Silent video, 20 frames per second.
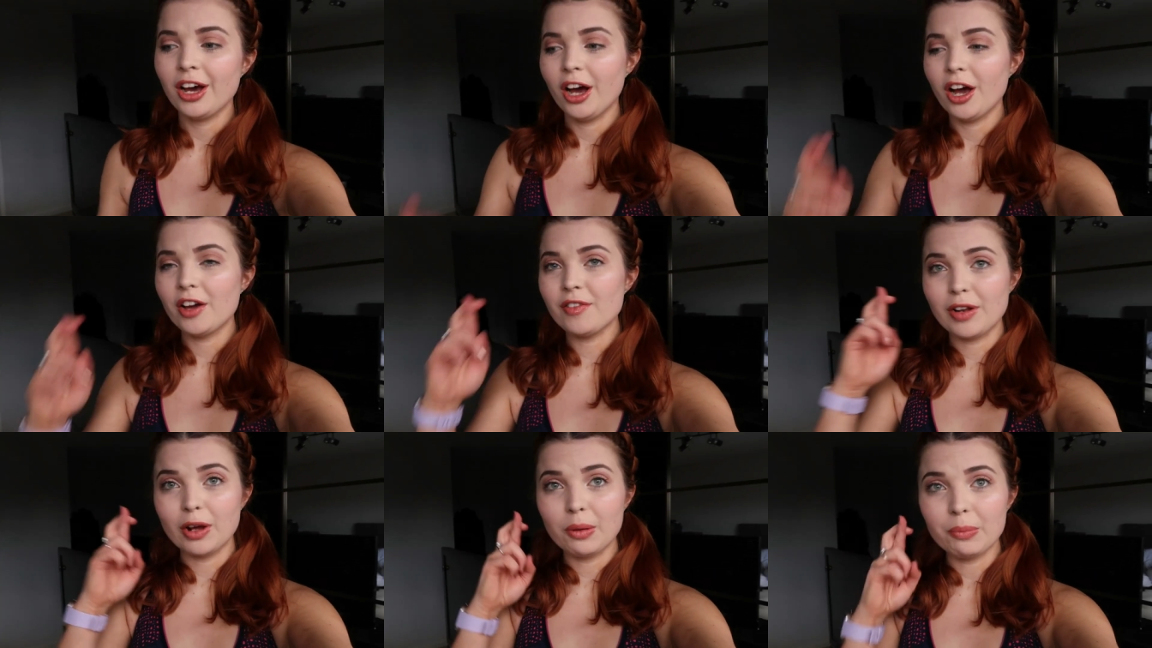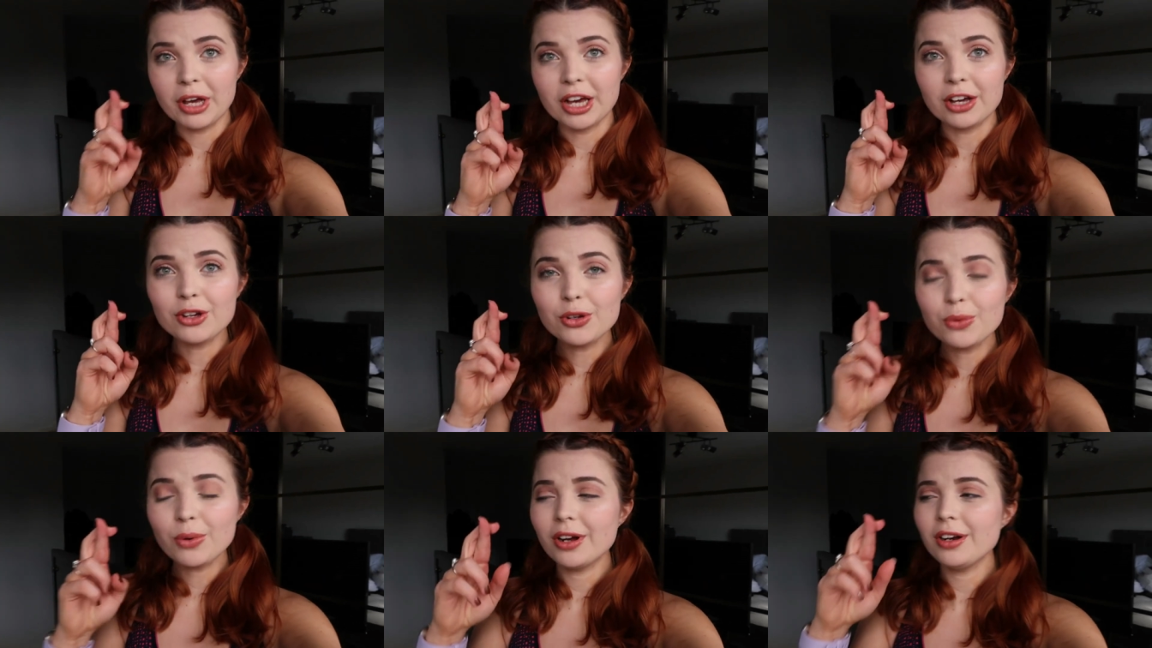Hopefully it'll be a
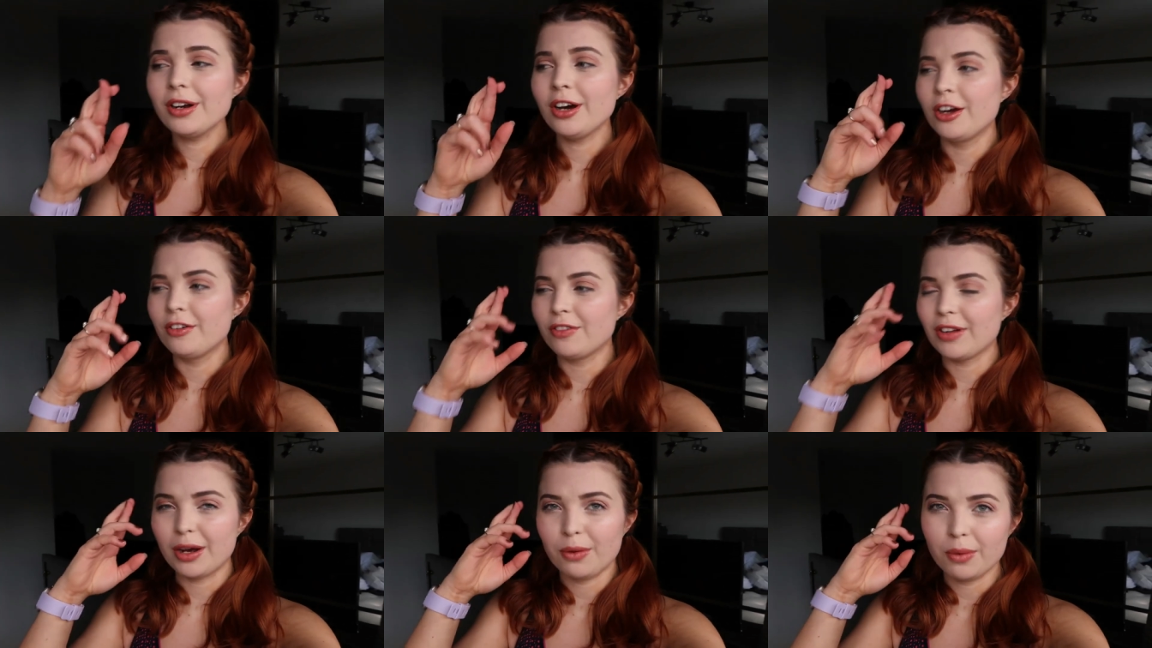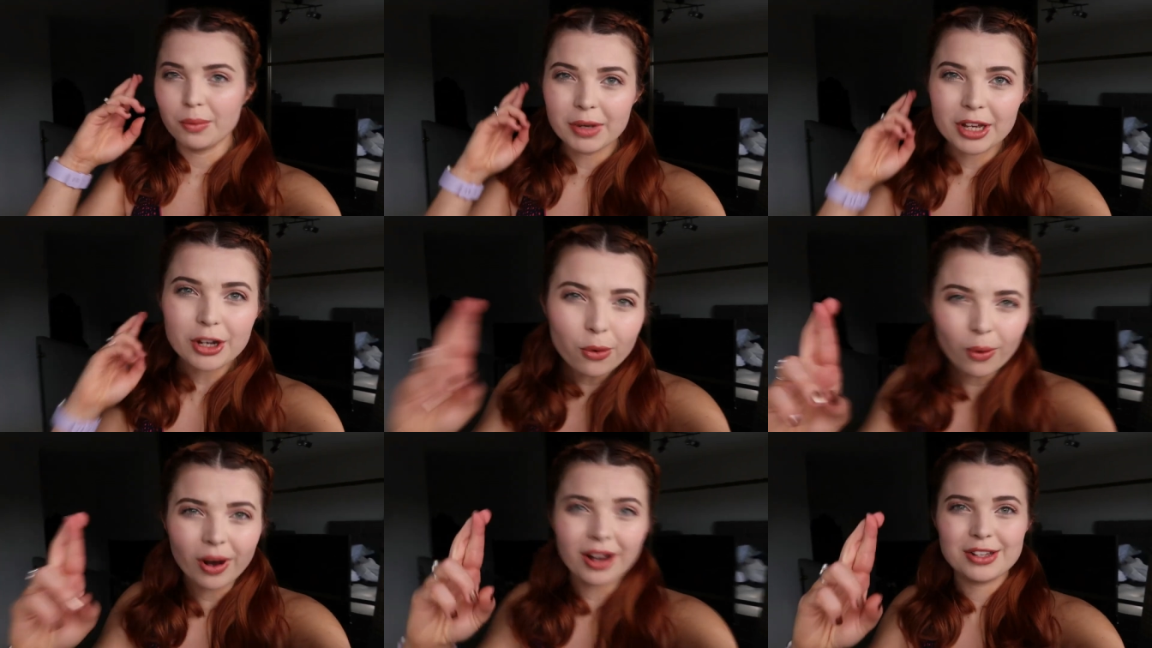good one. Hopefully I won't
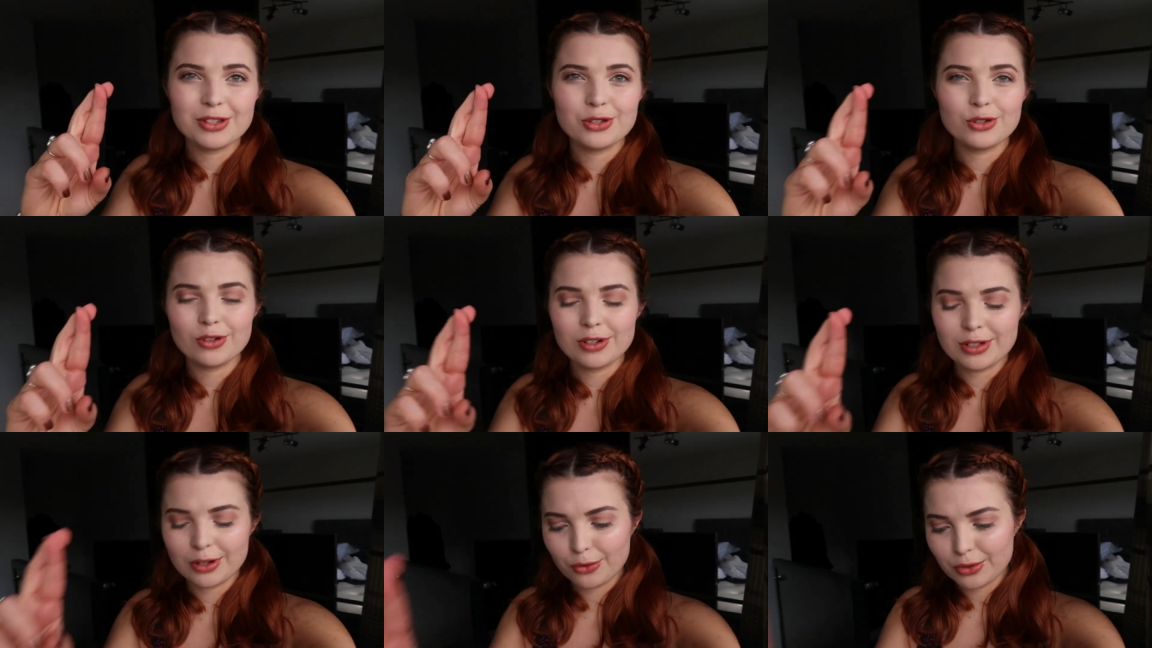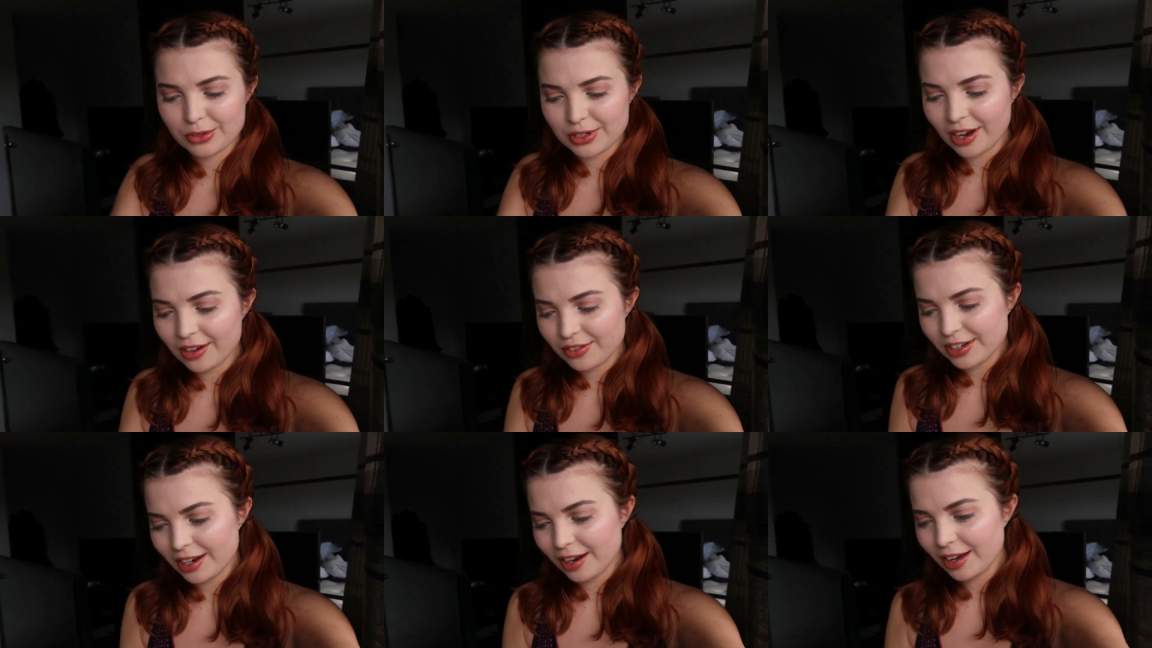be quite as sore as I was
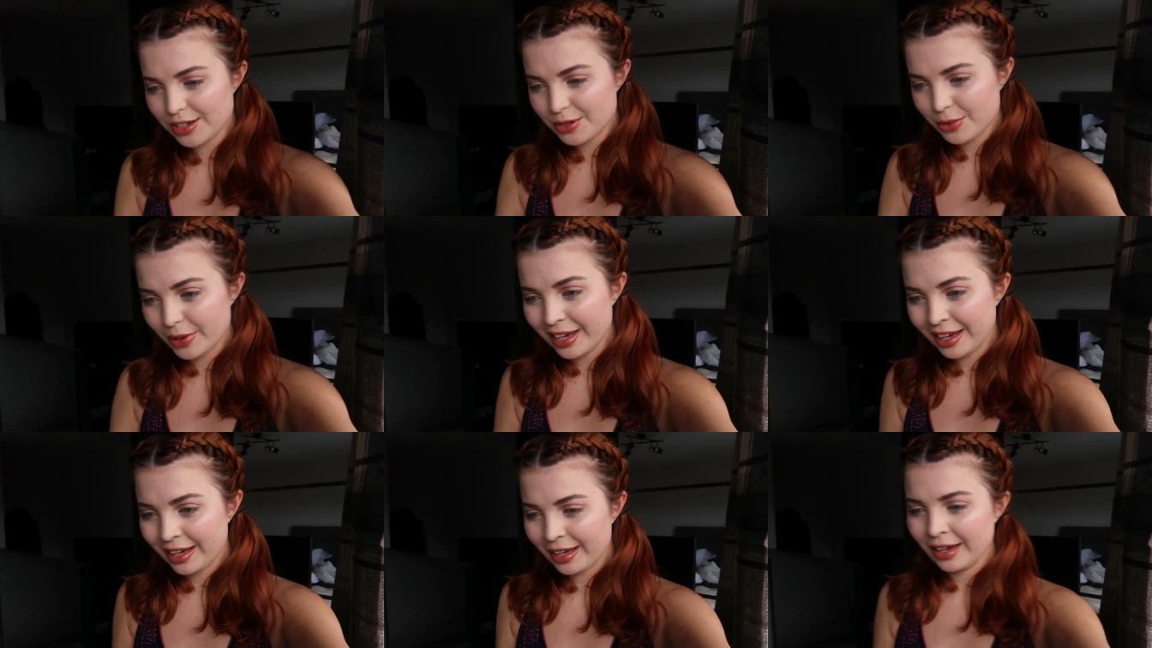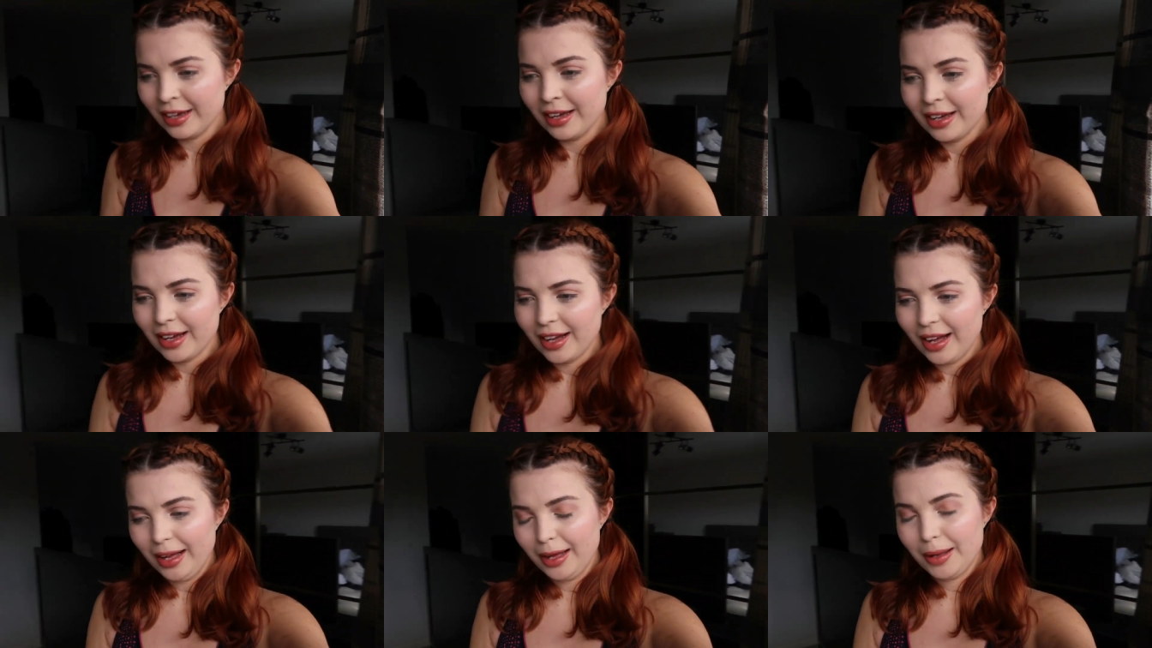after last week.
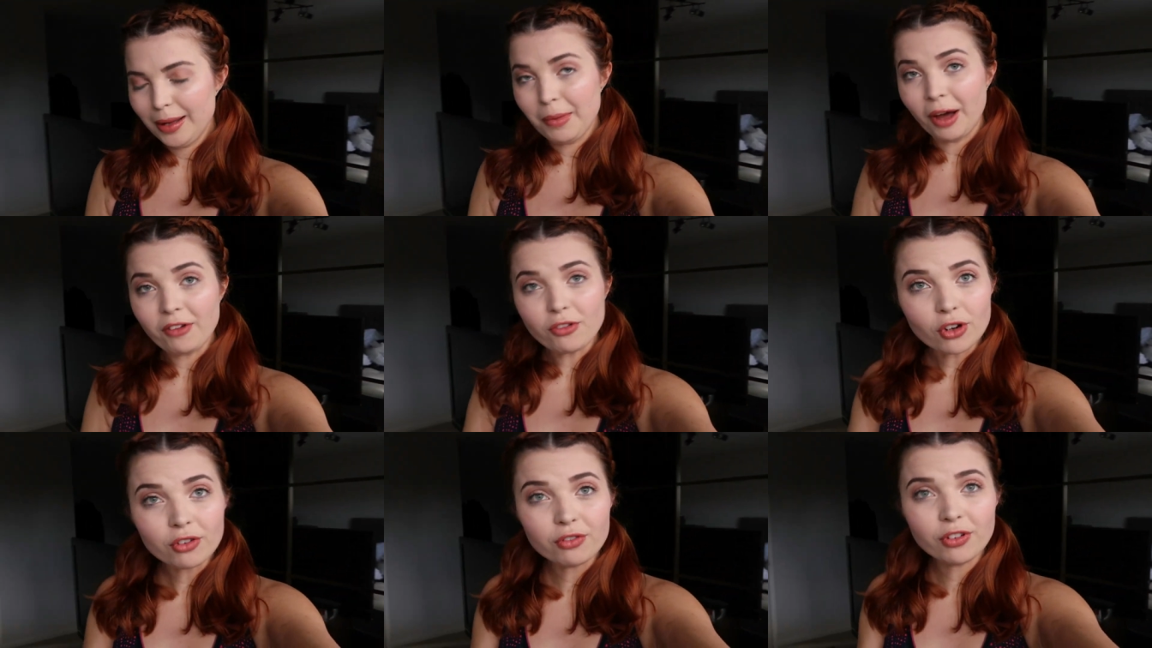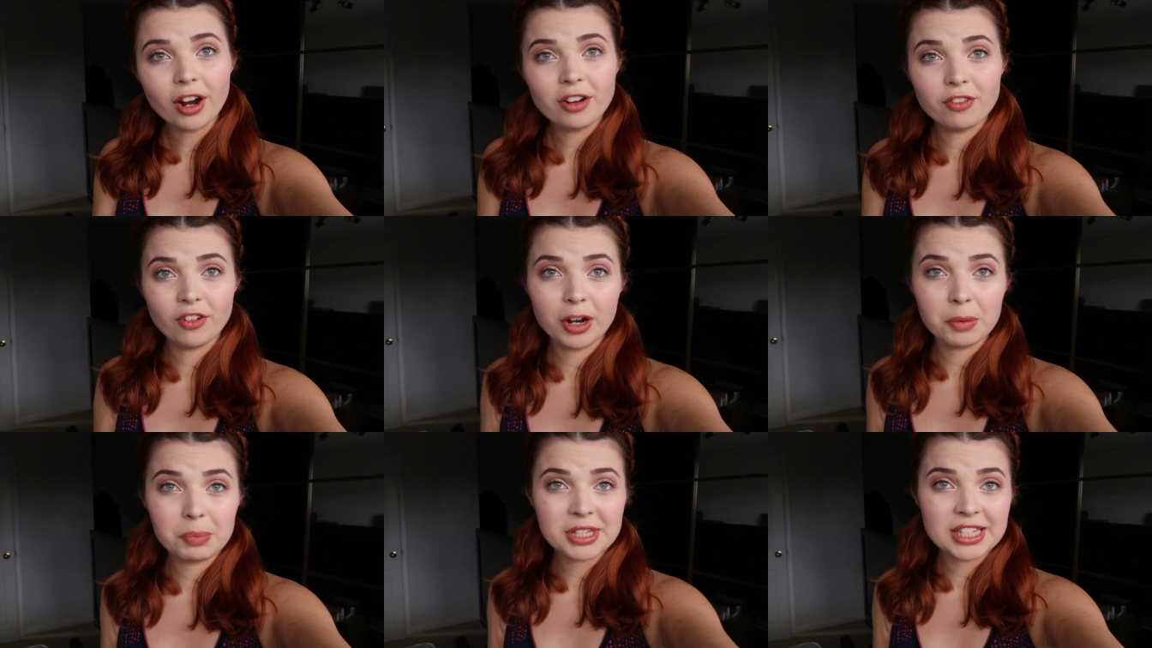I've got a very,
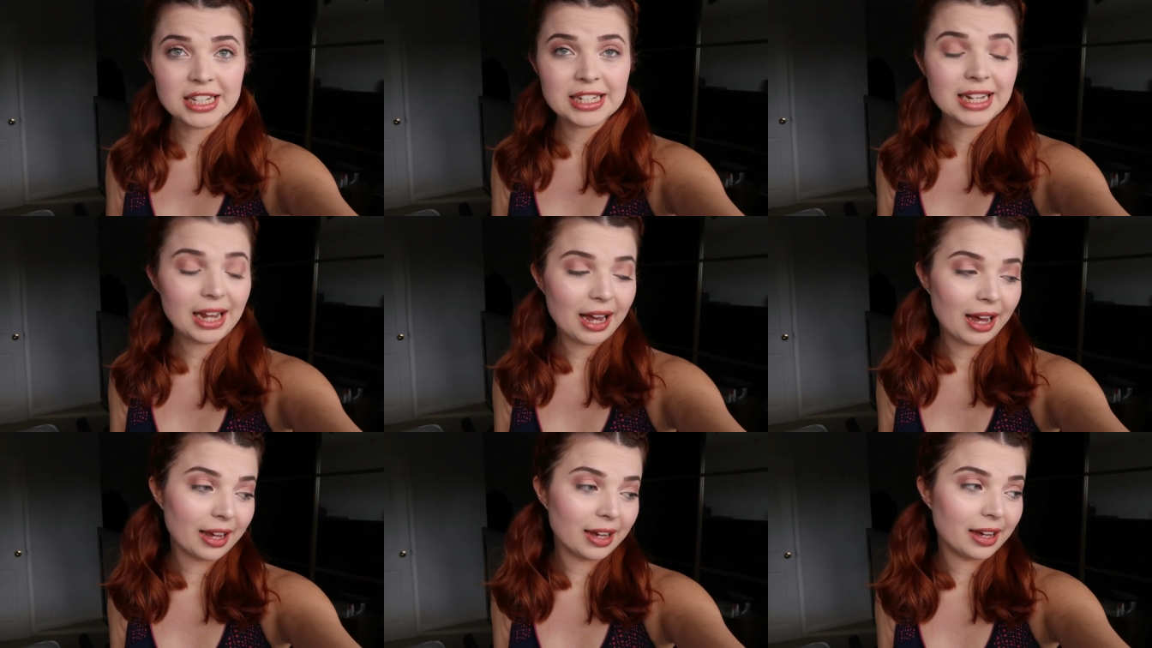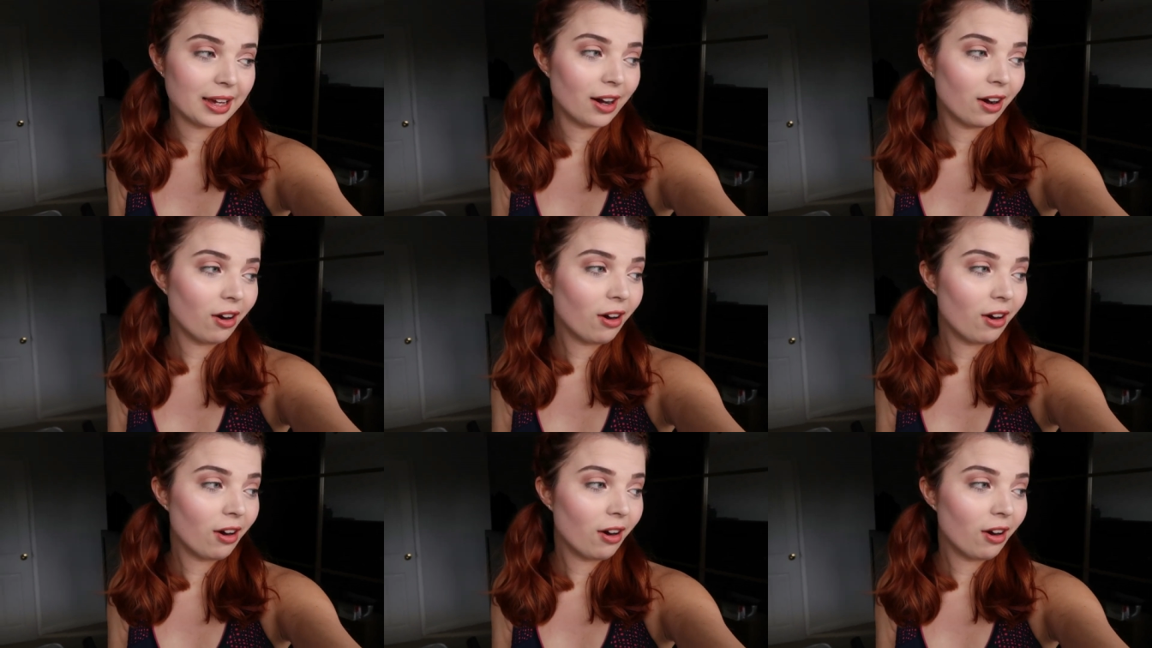very busy day.